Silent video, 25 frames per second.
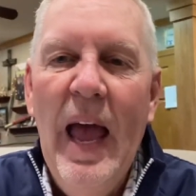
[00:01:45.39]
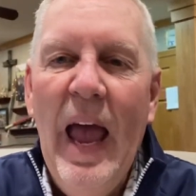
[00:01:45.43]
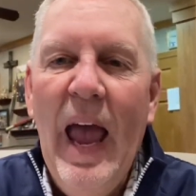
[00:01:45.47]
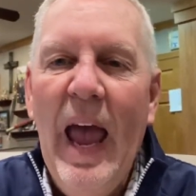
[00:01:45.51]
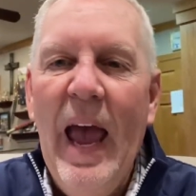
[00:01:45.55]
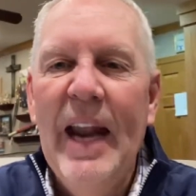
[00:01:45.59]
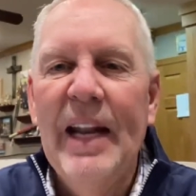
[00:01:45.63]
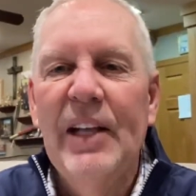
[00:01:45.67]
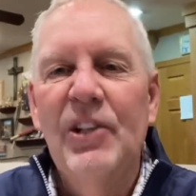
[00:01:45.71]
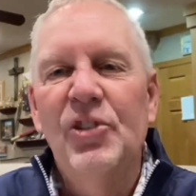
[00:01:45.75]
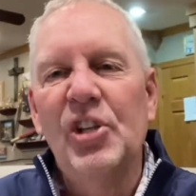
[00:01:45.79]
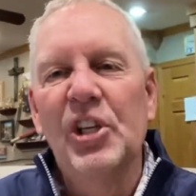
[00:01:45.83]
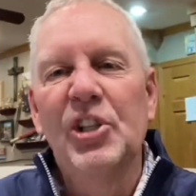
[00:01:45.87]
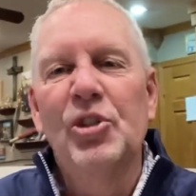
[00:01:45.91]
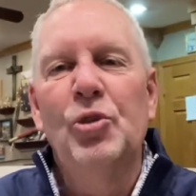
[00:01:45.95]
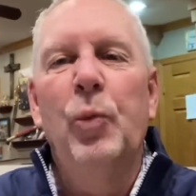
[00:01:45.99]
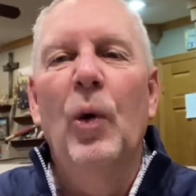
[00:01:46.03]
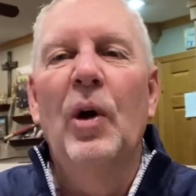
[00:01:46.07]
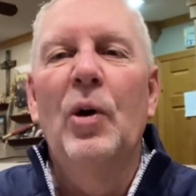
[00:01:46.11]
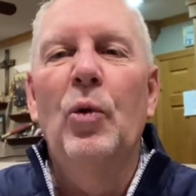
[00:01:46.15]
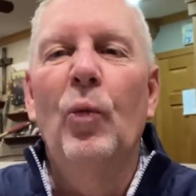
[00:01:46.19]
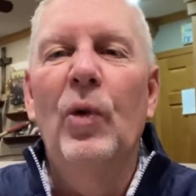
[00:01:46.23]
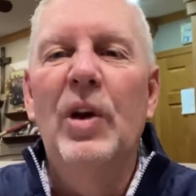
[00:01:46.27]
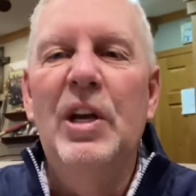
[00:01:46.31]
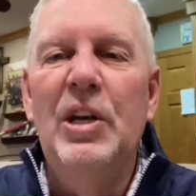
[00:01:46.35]
And it says,
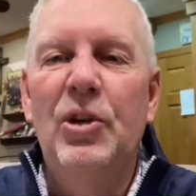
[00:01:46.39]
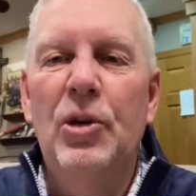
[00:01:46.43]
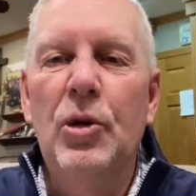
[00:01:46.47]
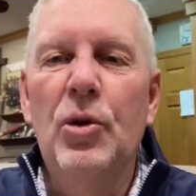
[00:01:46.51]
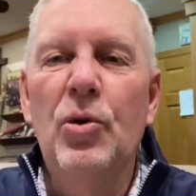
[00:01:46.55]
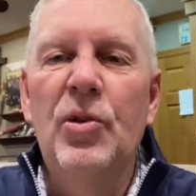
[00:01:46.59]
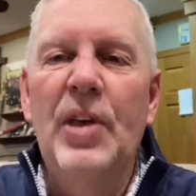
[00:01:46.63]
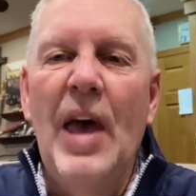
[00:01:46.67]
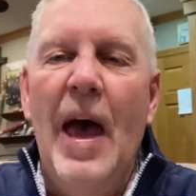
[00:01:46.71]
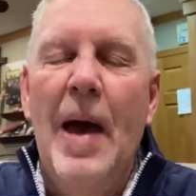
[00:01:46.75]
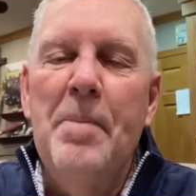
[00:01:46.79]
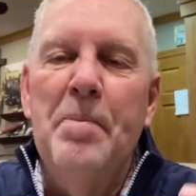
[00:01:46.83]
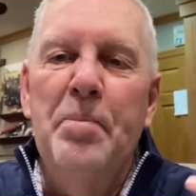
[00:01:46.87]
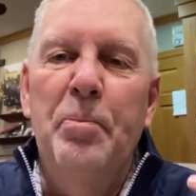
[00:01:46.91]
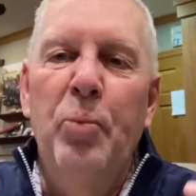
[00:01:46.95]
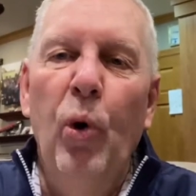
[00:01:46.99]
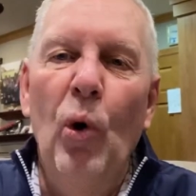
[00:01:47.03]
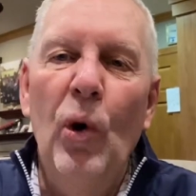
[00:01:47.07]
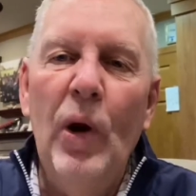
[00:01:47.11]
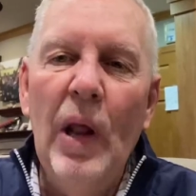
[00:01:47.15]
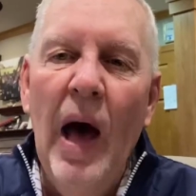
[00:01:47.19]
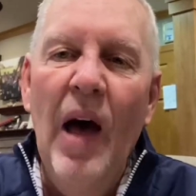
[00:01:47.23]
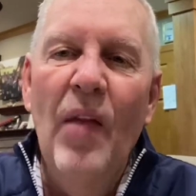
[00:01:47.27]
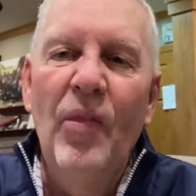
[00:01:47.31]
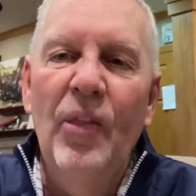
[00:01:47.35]
when we do that,
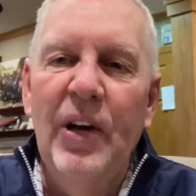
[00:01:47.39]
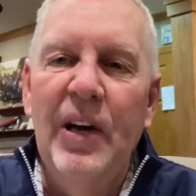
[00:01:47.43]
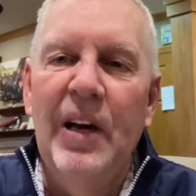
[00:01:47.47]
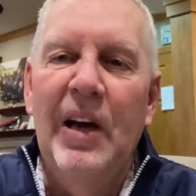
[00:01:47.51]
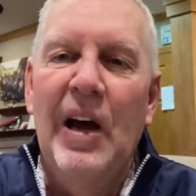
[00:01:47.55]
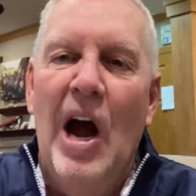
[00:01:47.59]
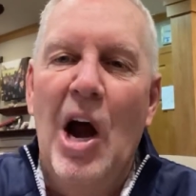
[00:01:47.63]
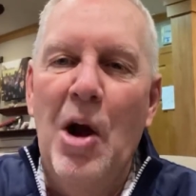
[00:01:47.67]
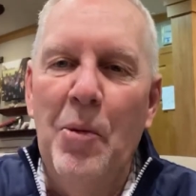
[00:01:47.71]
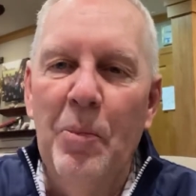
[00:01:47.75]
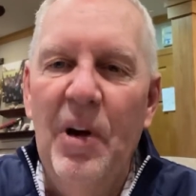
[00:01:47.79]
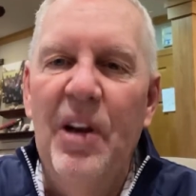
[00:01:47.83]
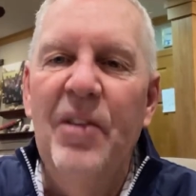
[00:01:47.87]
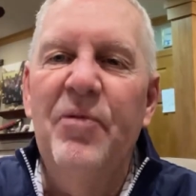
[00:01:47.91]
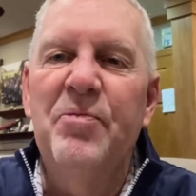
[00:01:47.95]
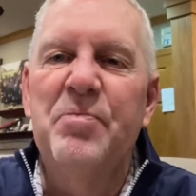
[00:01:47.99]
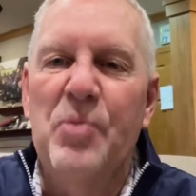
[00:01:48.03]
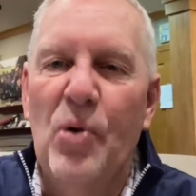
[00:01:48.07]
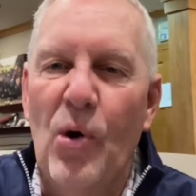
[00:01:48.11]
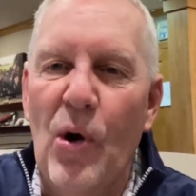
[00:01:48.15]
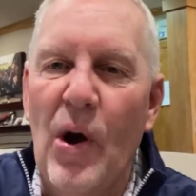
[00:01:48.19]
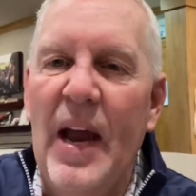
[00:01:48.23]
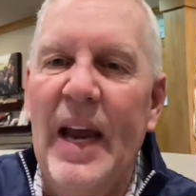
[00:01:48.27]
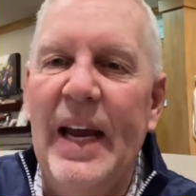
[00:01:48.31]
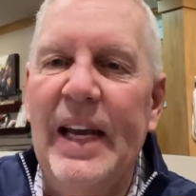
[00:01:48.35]
put on the garment of
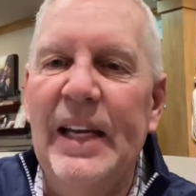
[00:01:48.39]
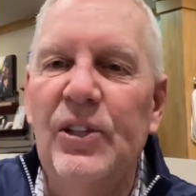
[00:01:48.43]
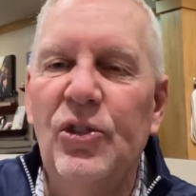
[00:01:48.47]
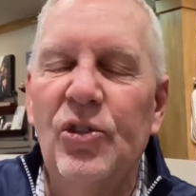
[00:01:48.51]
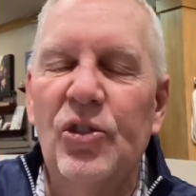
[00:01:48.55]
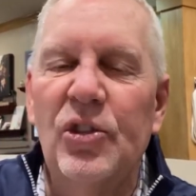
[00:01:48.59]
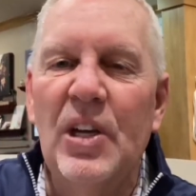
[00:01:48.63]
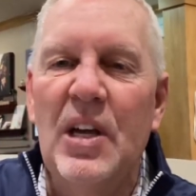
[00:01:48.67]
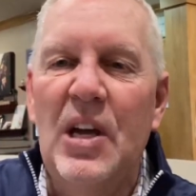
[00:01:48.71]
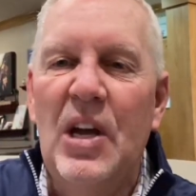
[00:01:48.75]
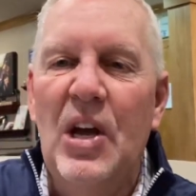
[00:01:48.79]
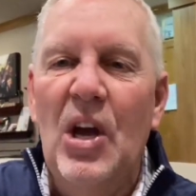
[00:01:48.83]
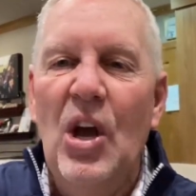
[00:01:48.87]
praise